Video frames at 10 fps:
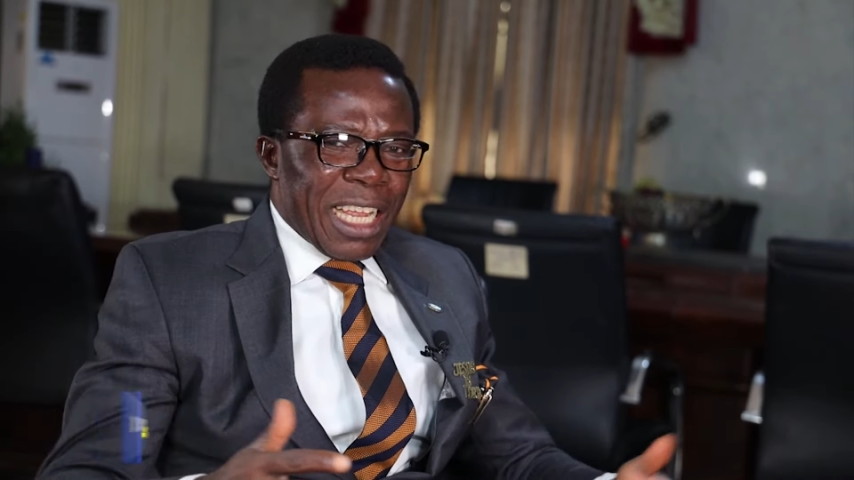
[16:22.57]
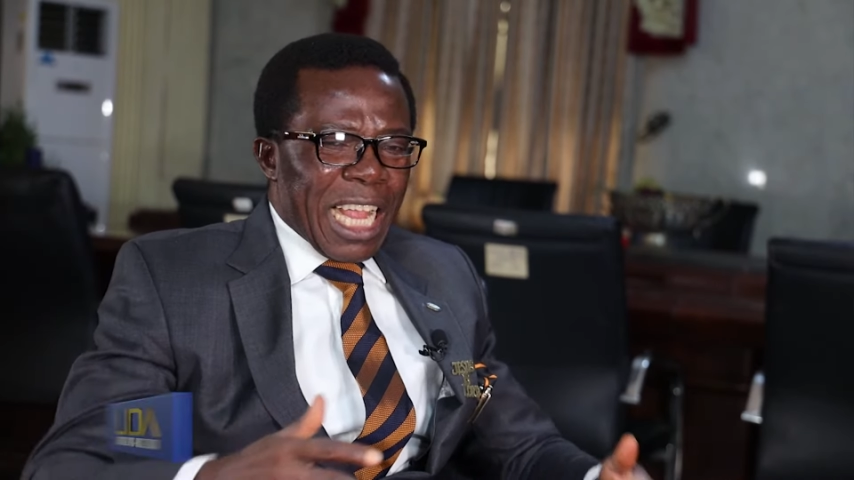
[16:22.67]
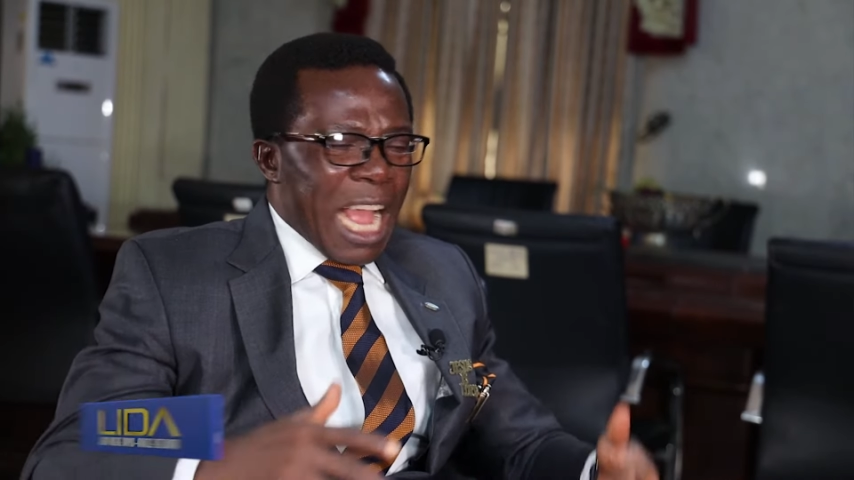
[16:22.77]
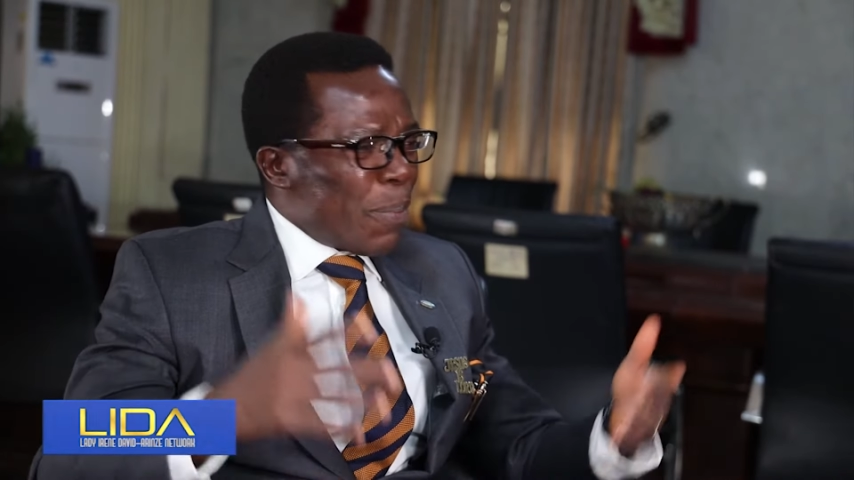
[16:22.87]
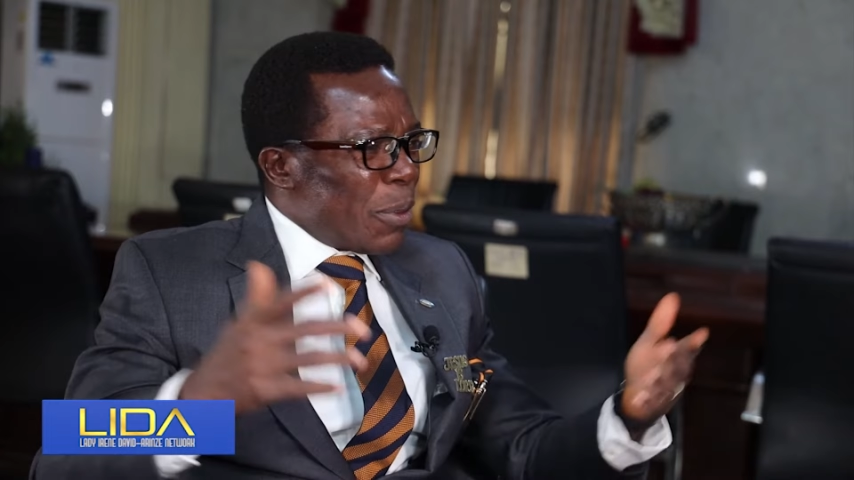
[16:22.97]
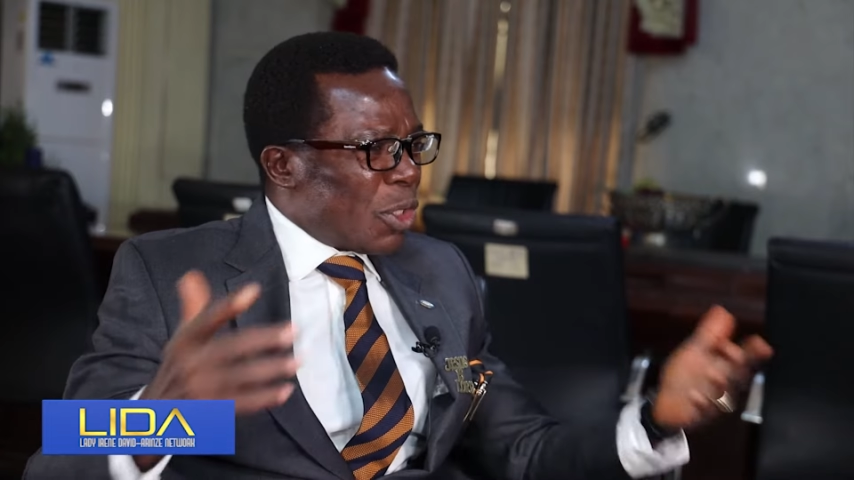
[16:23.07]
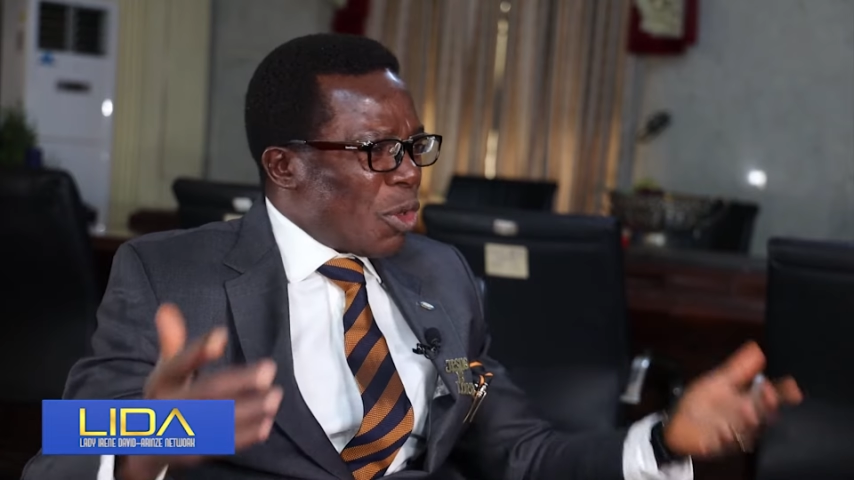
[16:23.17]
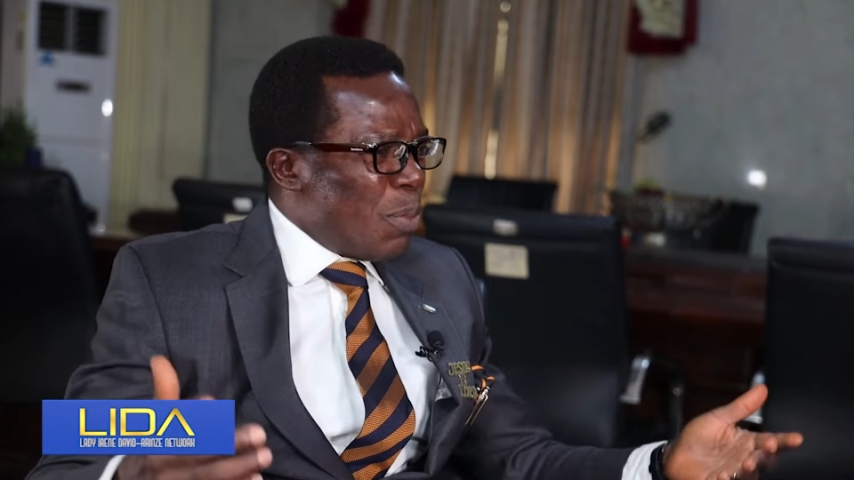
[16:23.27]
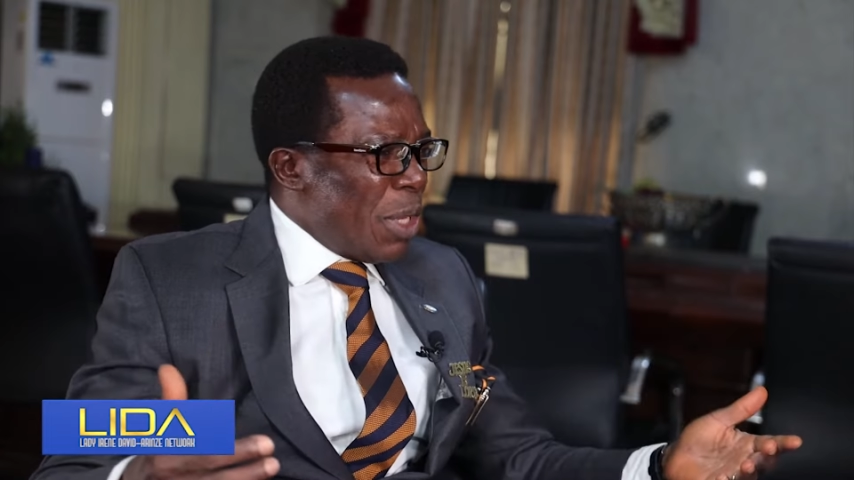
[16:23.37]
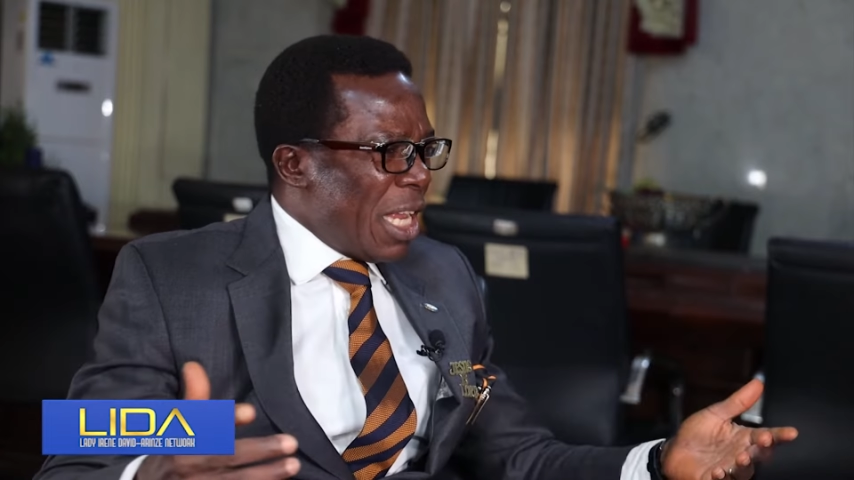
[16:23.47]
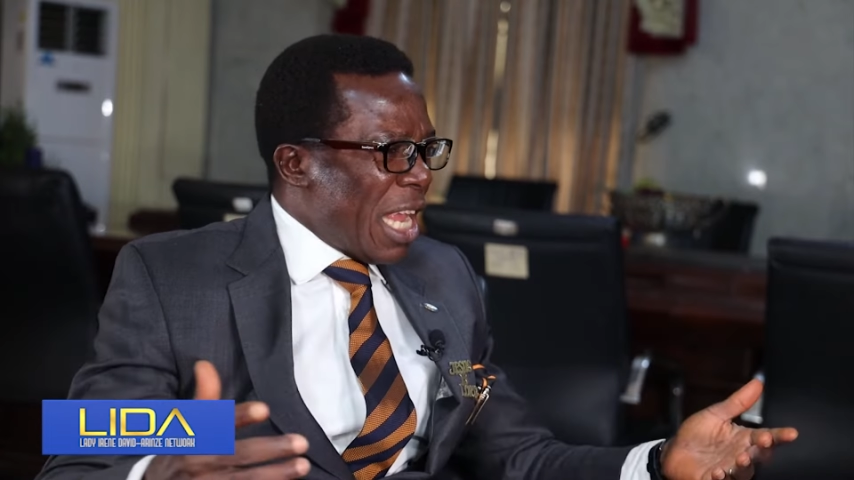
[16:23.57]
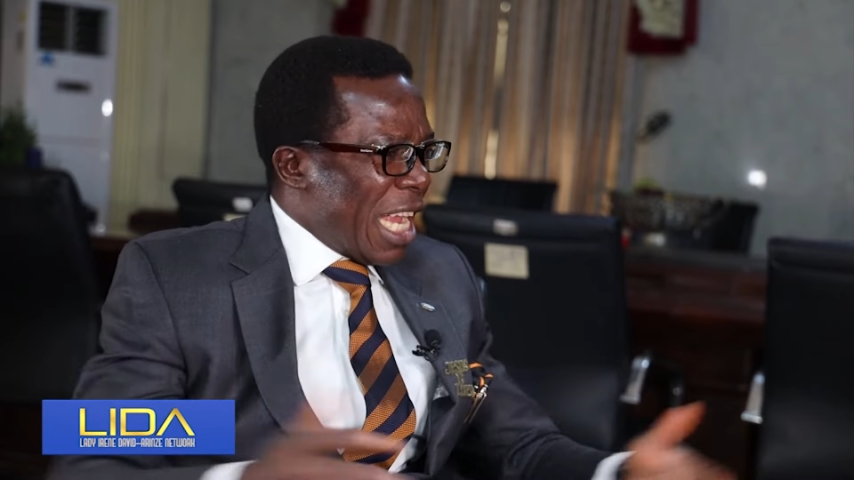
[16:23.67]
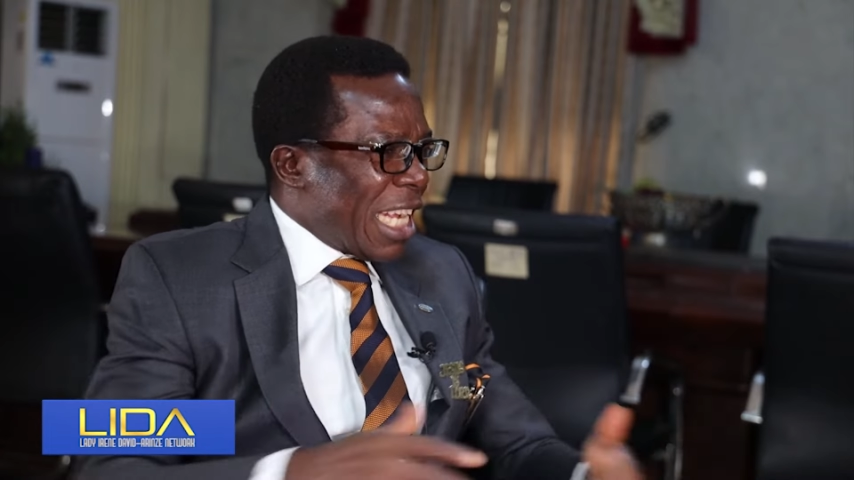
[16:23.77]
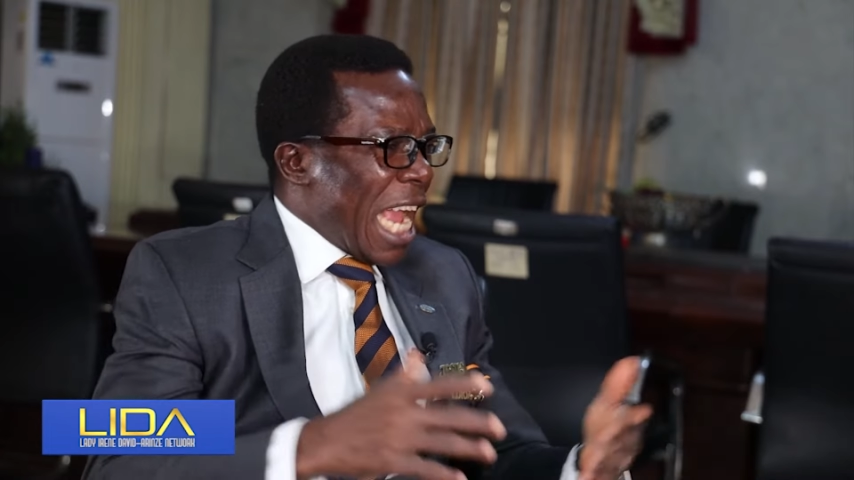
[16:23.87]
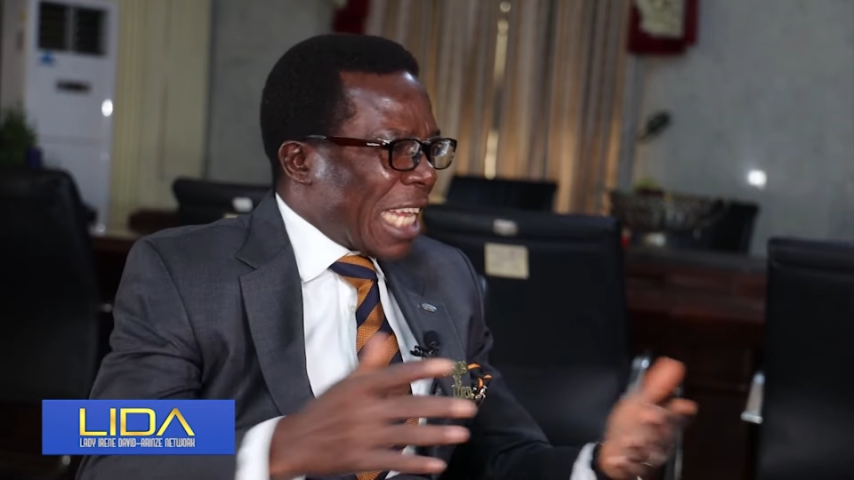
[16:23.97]
It happens to be
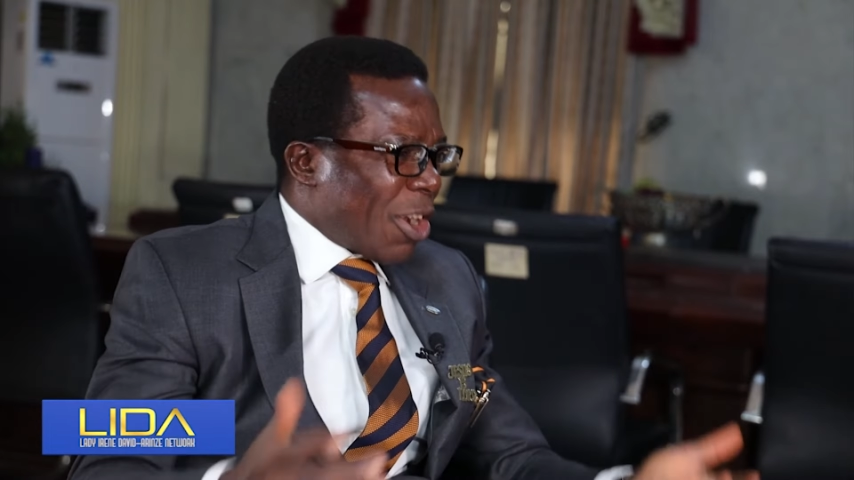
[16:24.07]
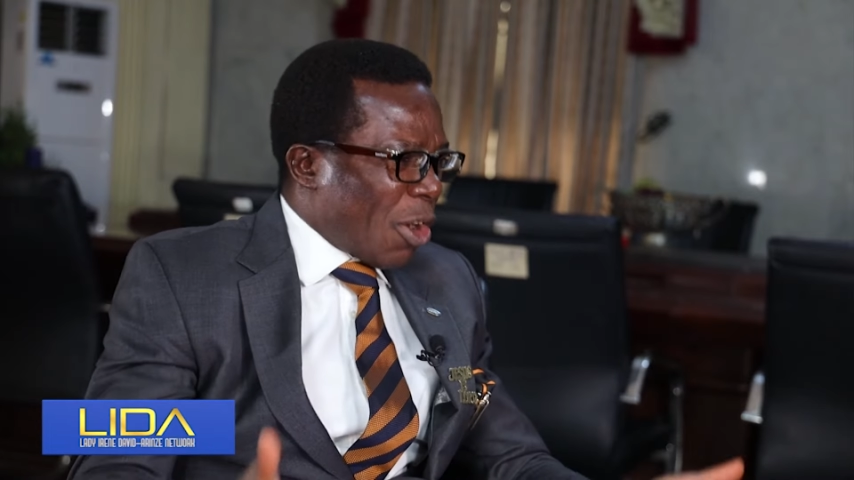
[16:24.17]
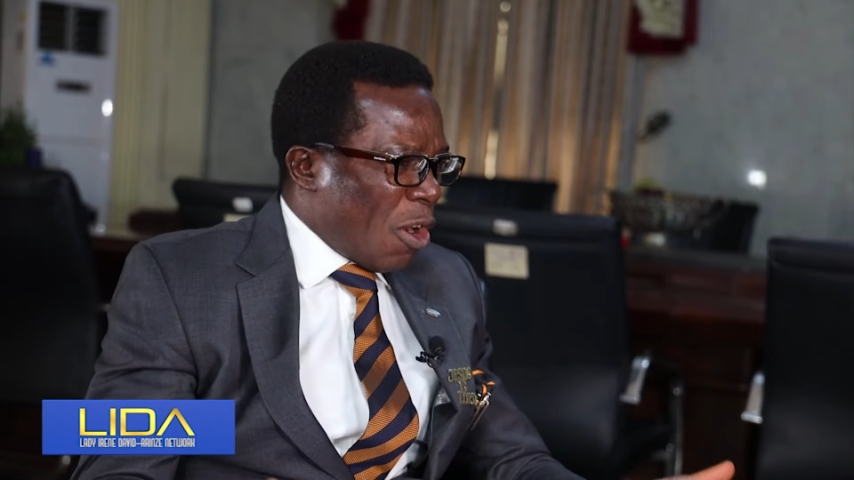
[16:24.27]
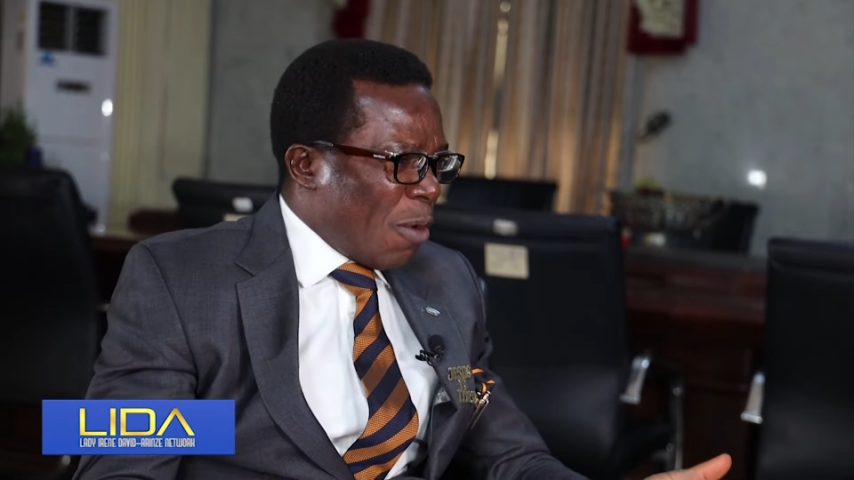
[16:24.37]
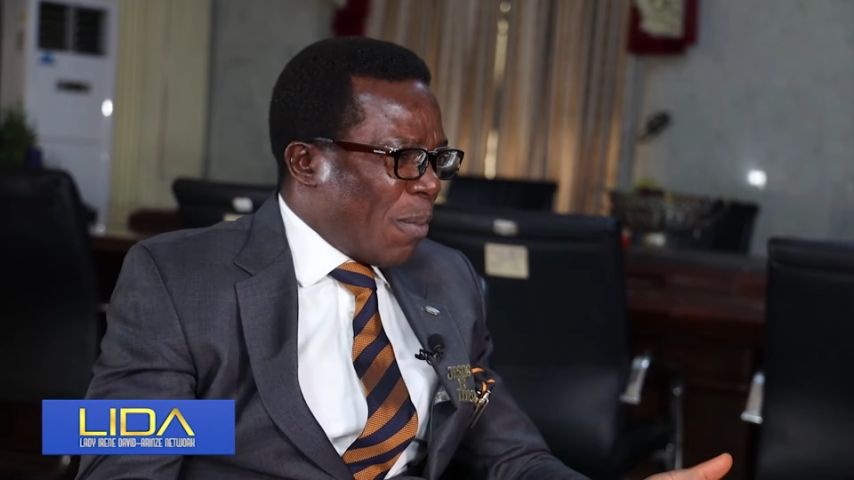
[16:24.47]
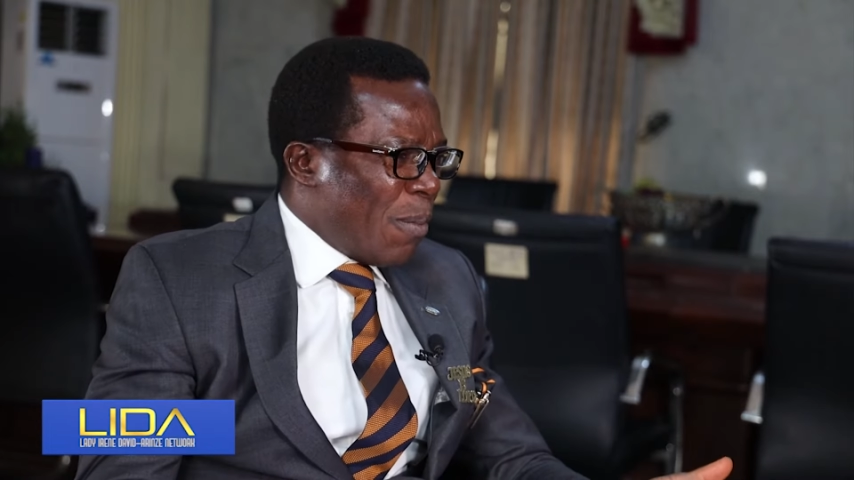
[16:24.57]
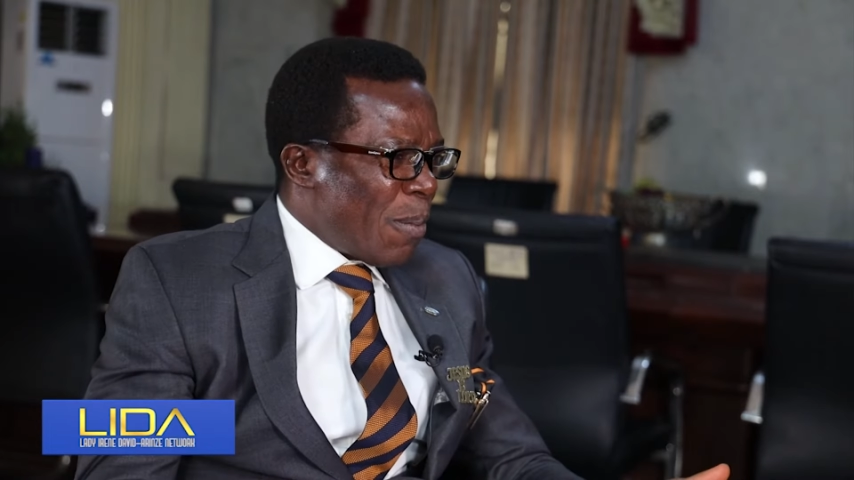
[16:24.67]
a nightclub.